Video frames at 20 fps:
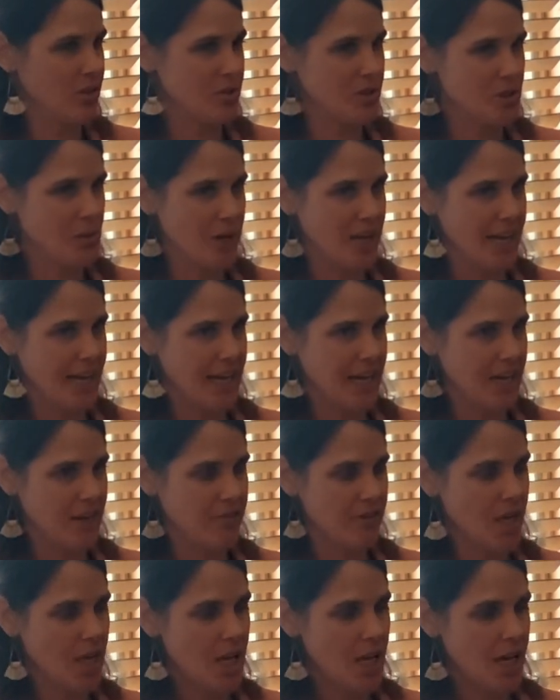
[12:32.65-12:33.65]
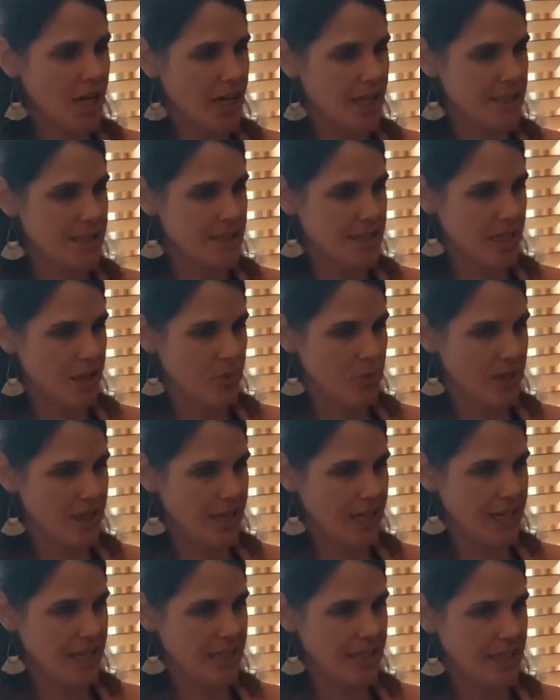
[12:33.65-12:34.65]
so I have a son with
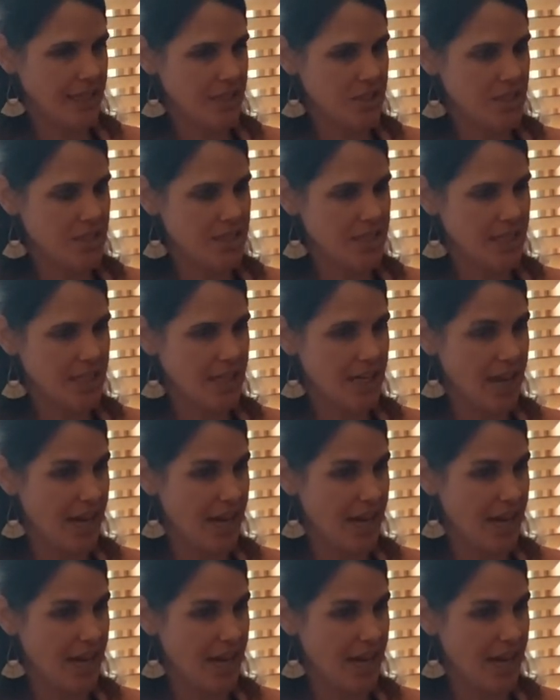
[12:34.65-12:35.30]
ADHD.